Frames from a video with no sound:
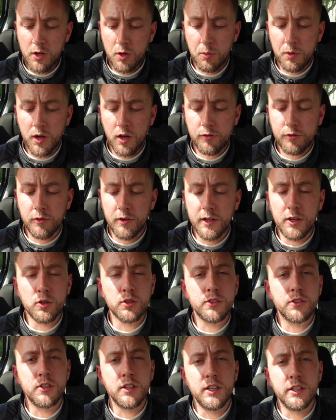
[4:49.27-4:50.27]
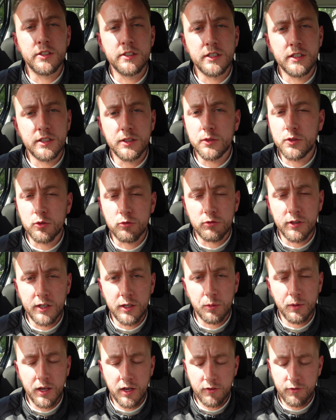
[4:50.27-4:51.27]
coming off a really good season. He's done
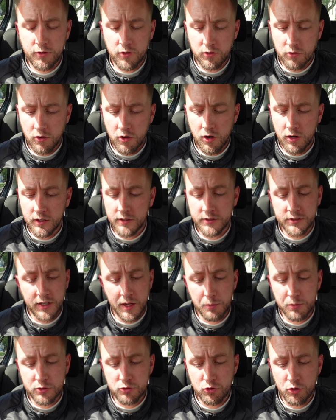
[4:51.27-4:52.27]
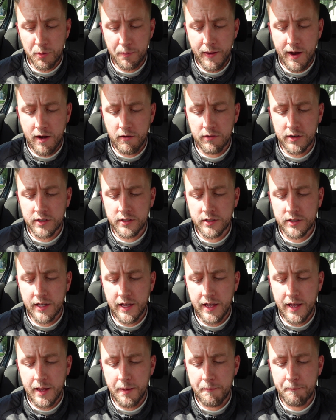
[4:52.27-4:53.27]
really well for Ireland. Same with Troy Parrott
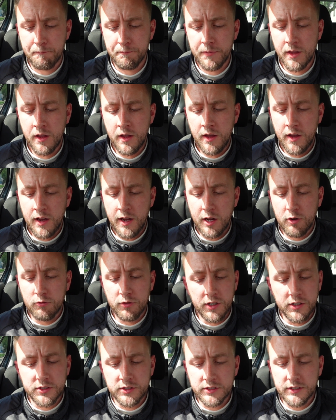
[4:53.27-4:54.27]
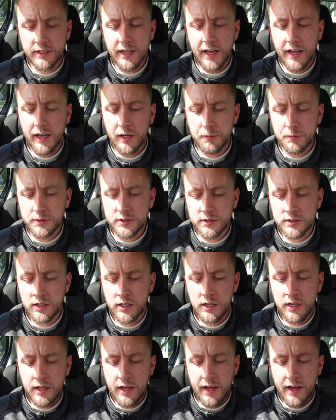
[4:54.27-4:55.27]
um, in recent games.
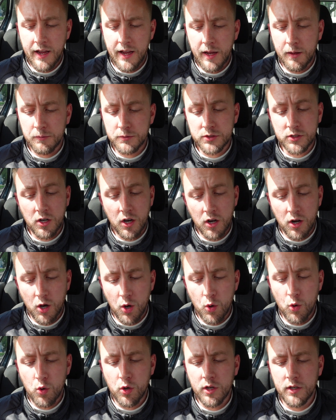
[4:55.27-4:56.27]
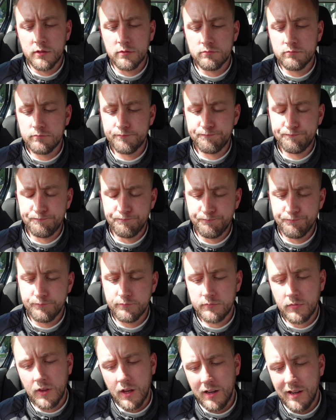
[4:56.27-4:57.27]
Um, Scott Hogan,
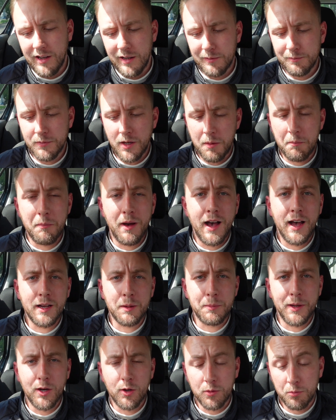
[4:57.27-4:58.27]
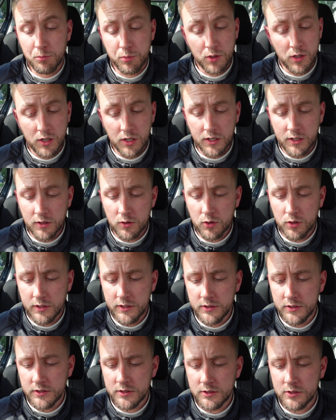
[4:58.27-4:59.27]
hmm, I'm not mad about him, but like, look,
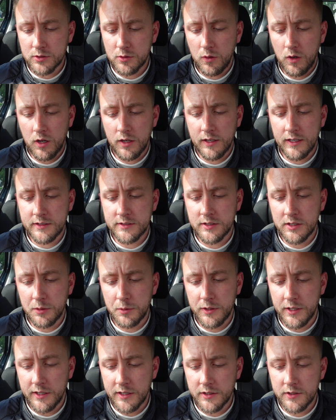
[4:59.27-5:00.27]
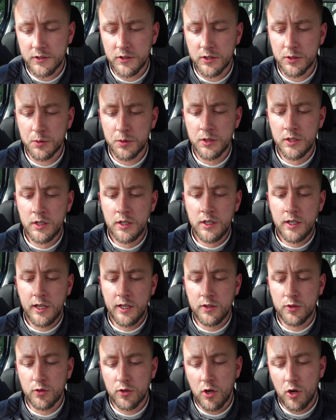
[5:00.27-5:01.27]
he's in the squad. Let's see what he can do.
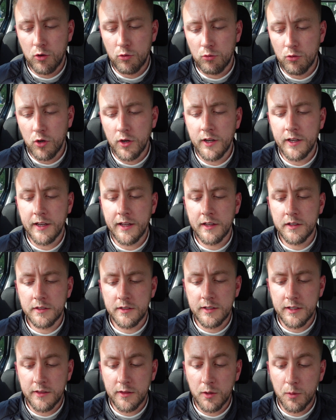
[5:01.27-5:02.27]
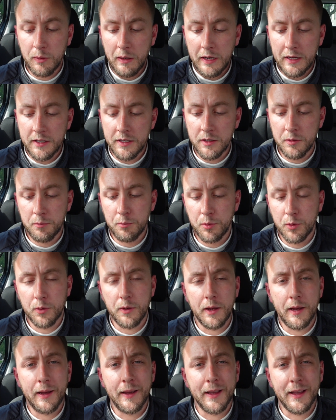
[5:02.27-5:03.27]
He done all right against Lithuania, but
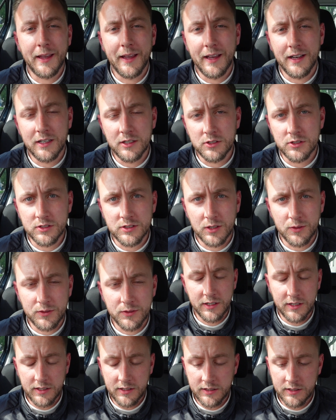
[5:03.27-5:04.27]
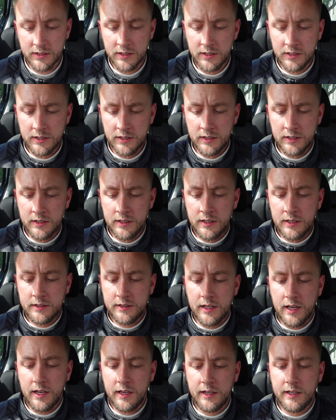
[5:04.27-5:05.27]
uh, again, I just think
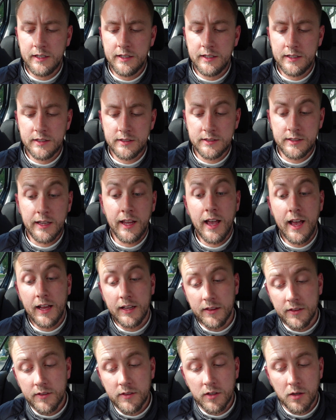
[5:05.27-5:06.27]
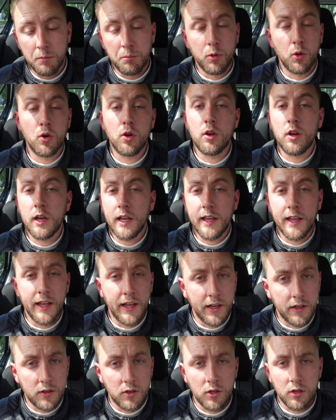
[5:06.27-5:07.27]
that he is the answer. But
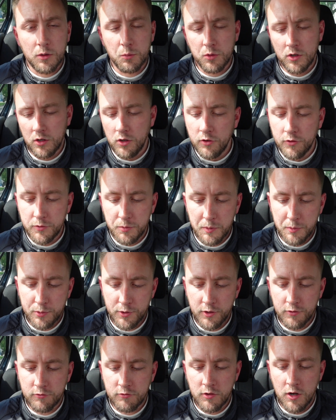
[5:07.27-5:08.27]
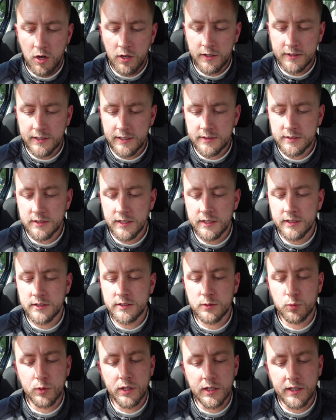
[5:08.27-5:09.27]
again, I would love to be proven wrong in that
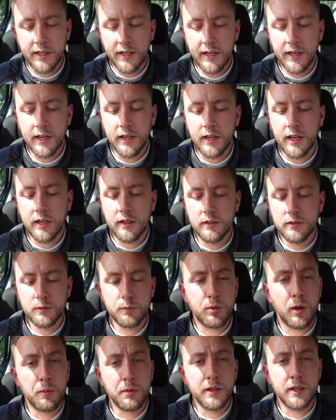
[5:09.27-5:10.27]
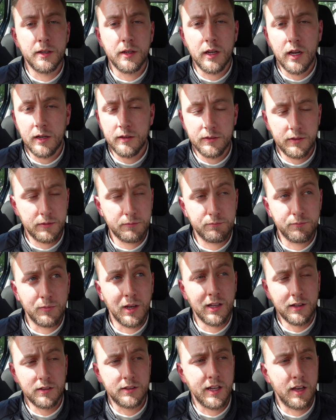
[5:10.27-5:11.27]
sense. Will Keane probably,
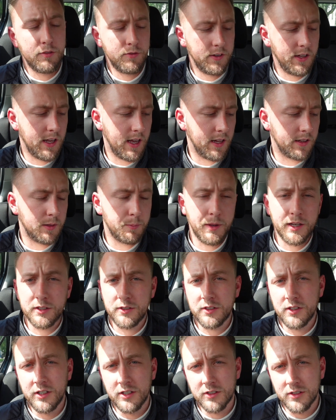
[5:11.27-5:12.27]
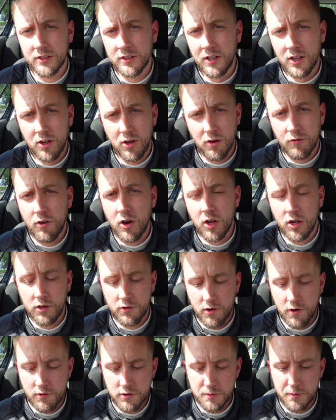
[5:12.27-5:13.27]
well, definitely had the best season of all
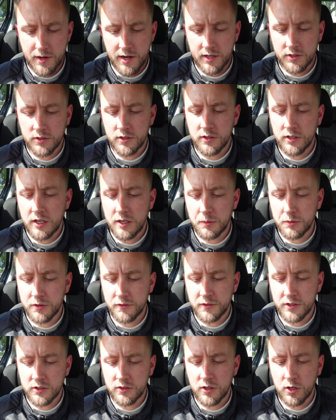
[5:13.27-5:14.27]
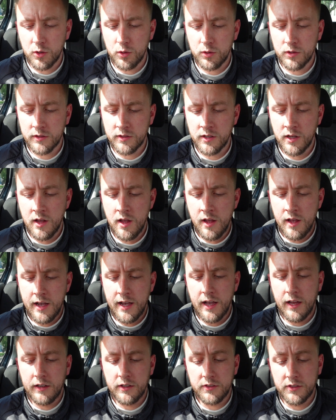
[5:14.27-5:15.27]
our Irish players in terms of his goals
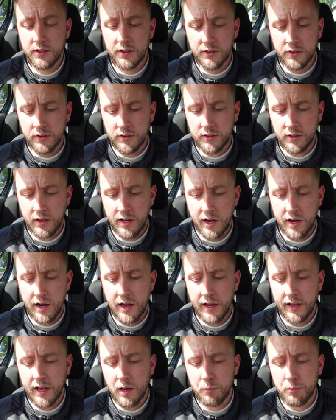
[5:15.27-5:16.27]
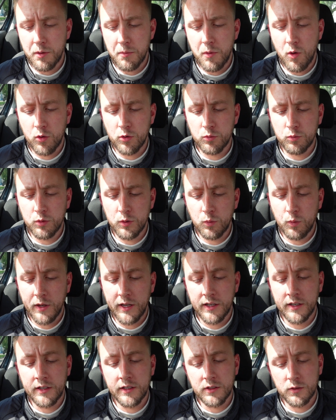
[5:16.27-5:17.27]
and assists, uh, and getting promoted with
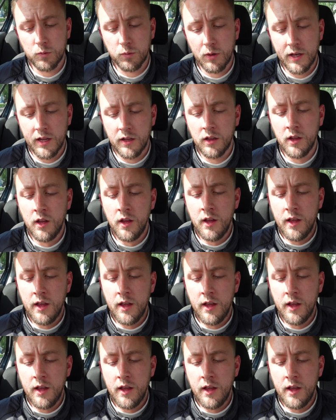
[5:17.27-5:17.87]
Wigan as well.